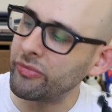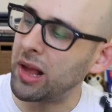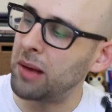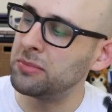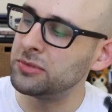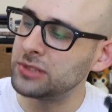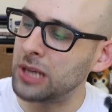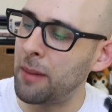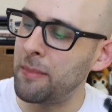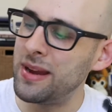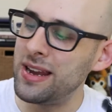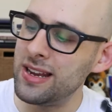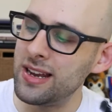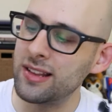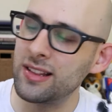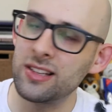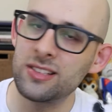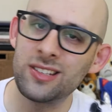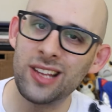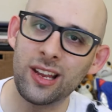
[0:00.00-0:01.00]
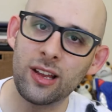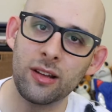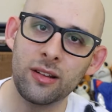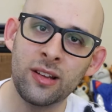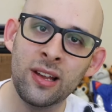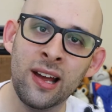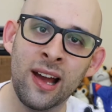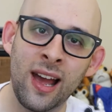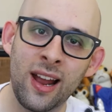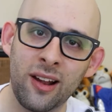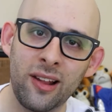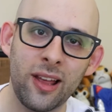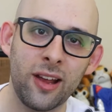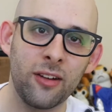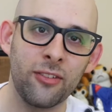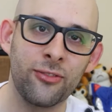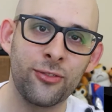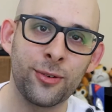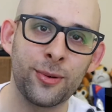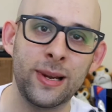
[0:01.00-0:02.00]
I'm eating this like a kind of like
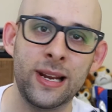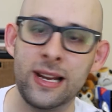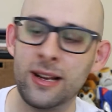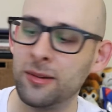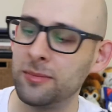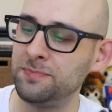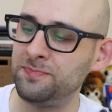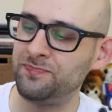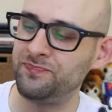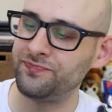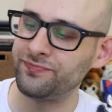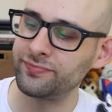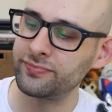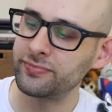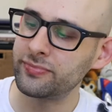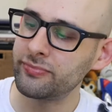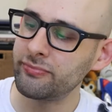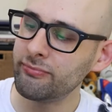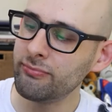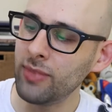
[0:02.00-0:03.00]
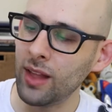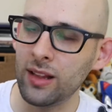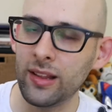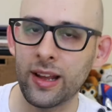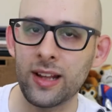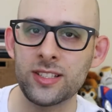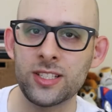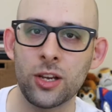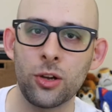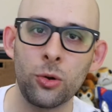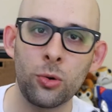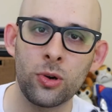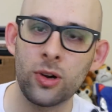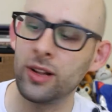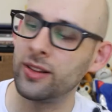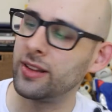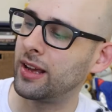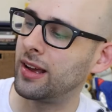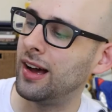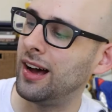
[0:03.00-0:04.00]
a freak. Like it's a corn
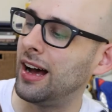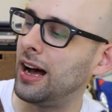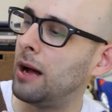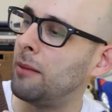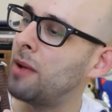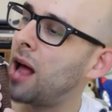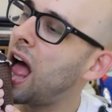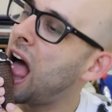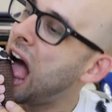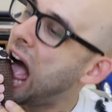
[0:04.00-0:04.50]
on the cob.